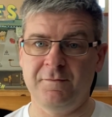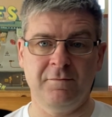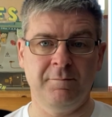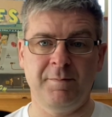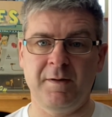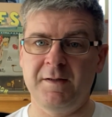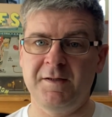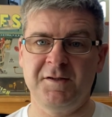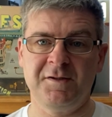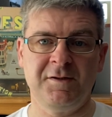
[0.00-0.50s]

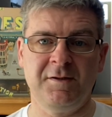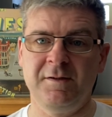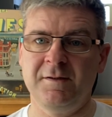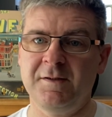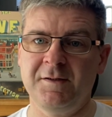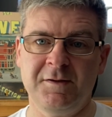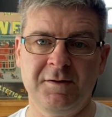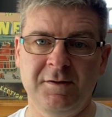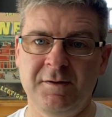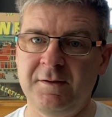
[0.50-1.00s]
by
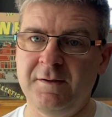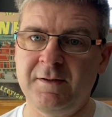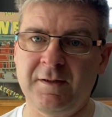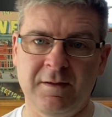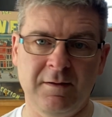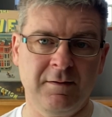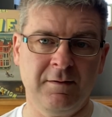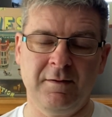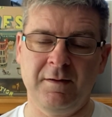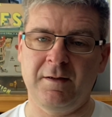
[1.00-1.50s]
this
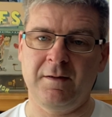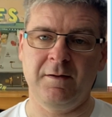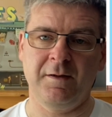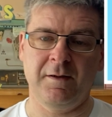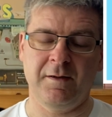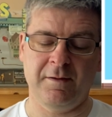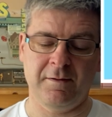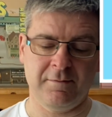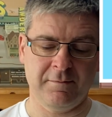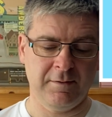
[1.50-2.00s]
young
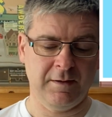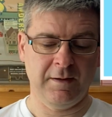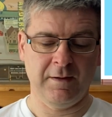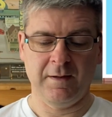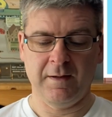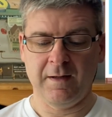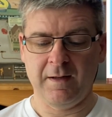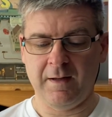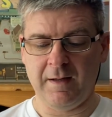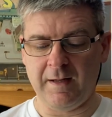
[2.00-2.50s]
girl,
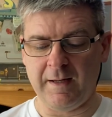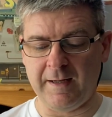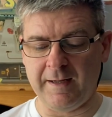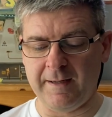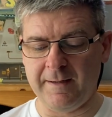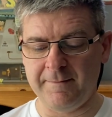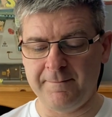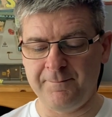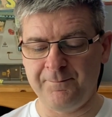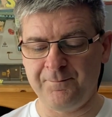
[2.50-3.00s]

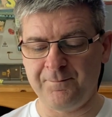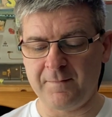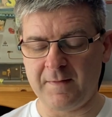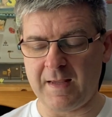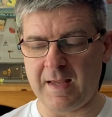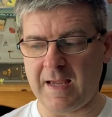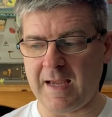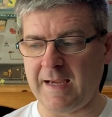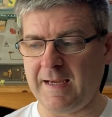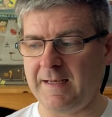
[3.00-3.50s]
and
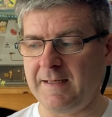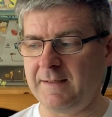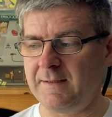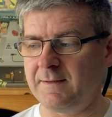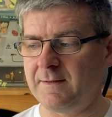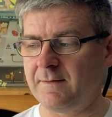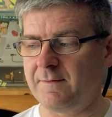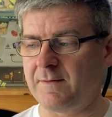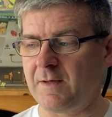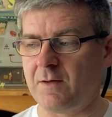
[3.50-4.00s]

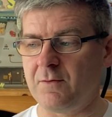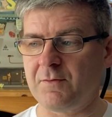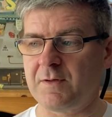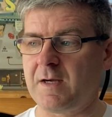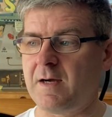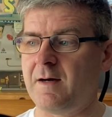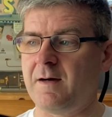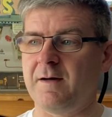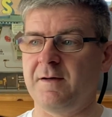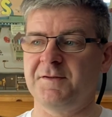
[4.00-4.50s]
the whole
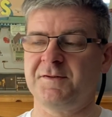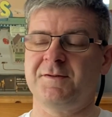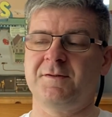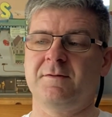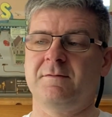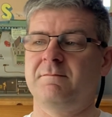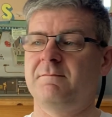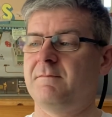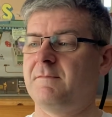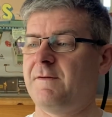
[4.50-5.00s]
cast
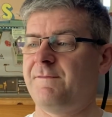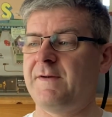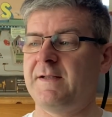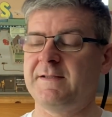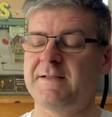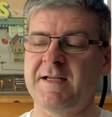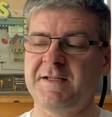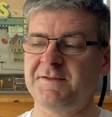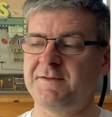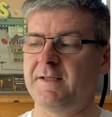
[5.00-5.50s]
are
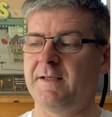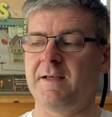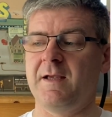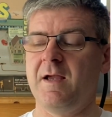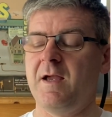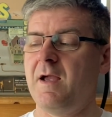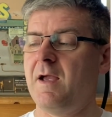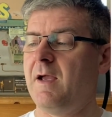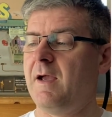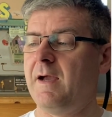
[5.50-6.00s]
fantastic.
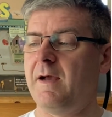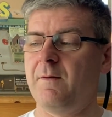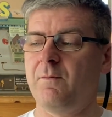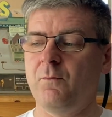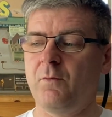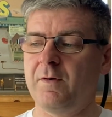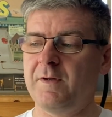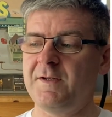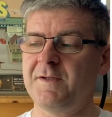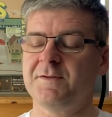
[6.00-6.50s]
And
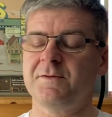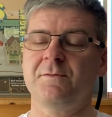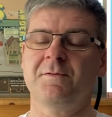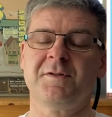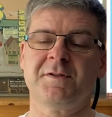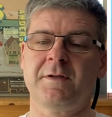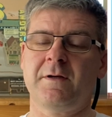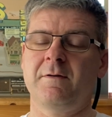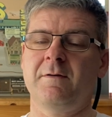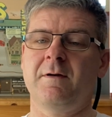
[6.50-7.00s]
what is
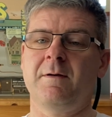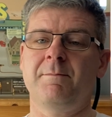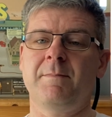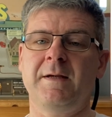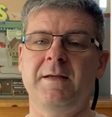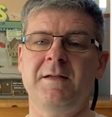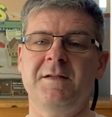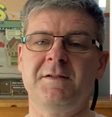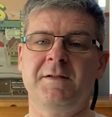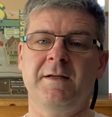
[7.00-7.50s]
also
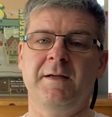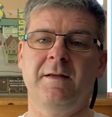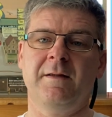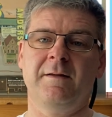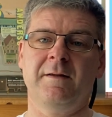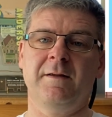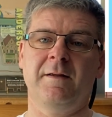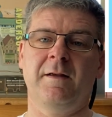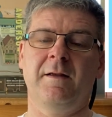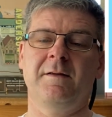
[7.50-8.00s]

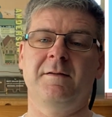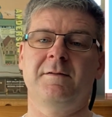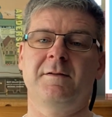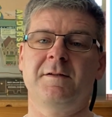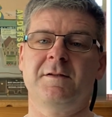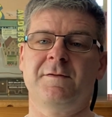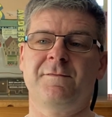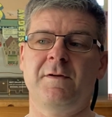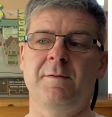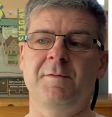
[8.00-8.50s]
amazing is
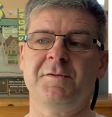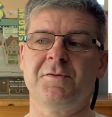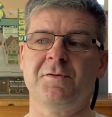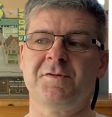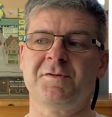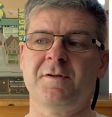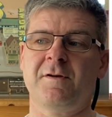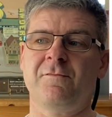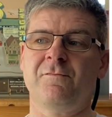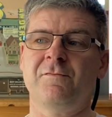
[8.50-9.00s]
this film is
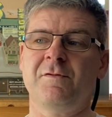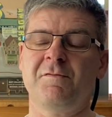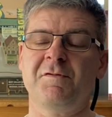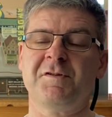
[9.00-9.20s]
also a real